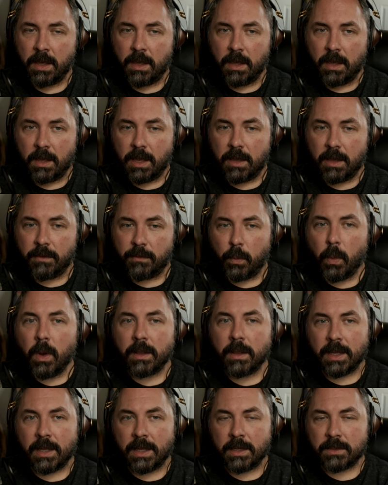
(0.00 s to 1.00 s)
if
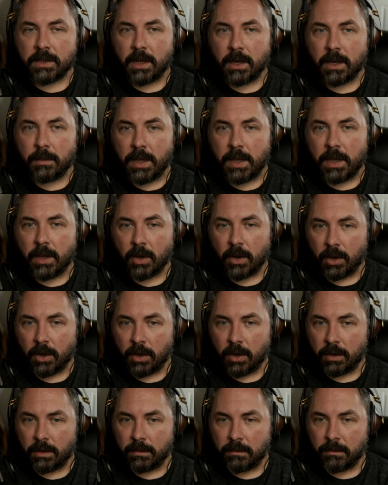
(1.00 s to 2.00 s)
one thing's going to be
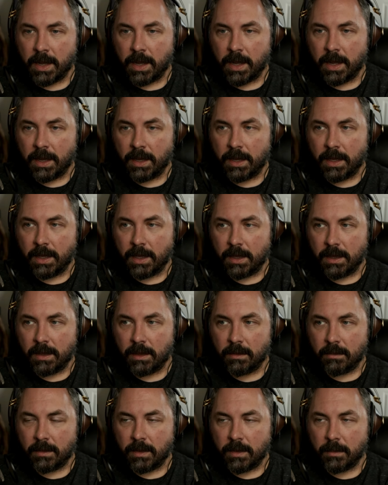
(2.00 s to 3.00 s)
hurt,
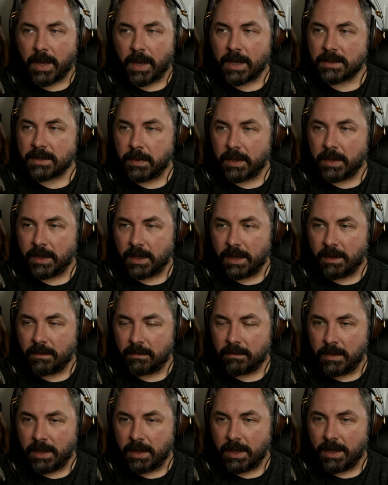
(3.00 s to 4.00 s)
the possibility of
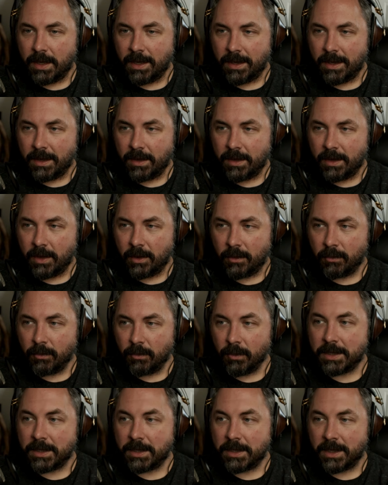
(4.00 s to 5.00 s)
me, you know,
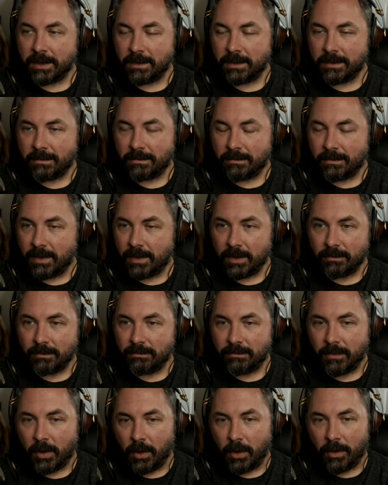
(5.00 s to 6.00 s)
reaching the
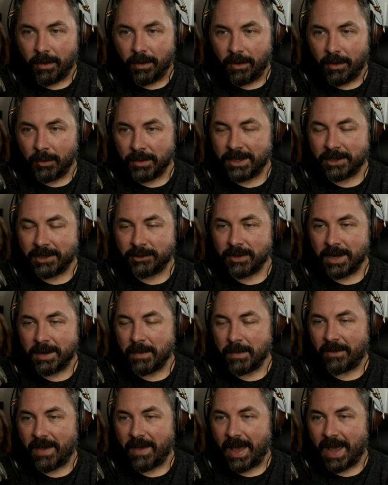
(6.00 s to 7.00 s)
only dream
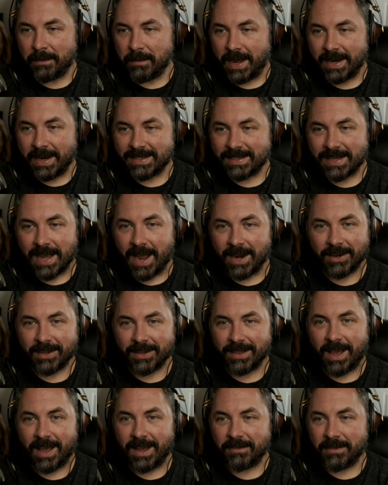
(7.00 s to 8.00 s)
I've had my entire
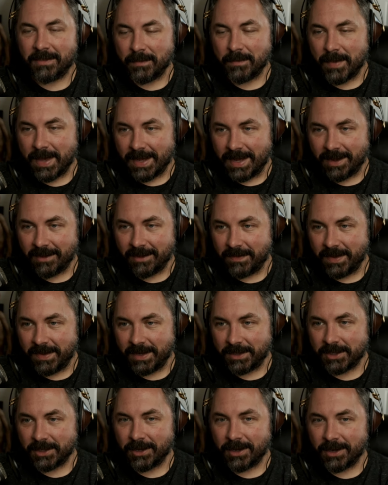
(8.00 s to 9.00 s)
life of making a
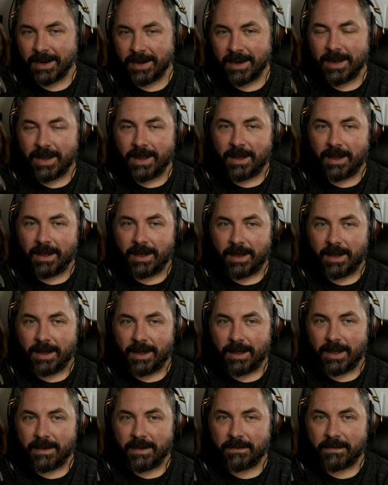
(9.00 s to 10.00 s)
feature,
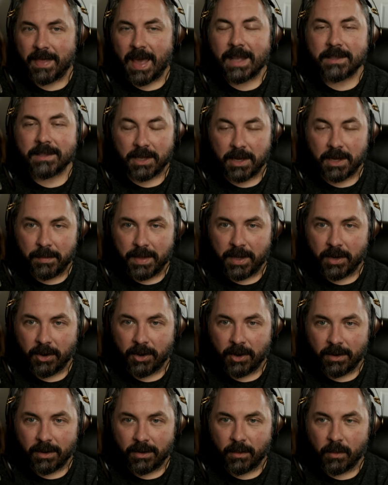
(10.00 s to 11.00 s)
if that's going to be
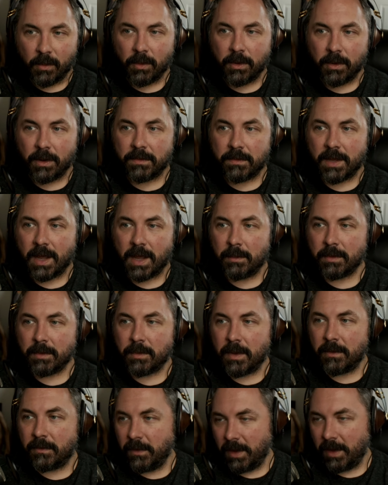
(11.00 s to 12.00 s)
hurt, or if time with
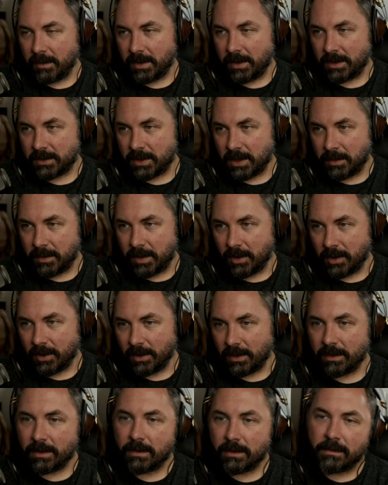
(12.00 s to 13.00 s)
my family is going to be
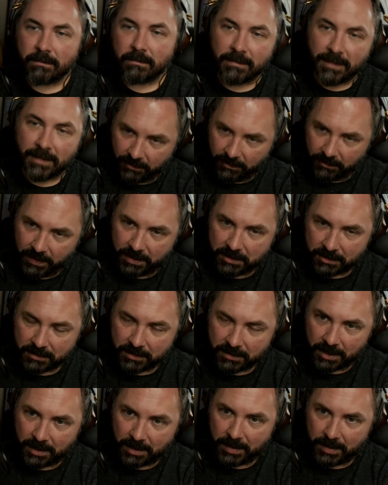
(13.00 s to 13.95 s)
hurt, the features are going to be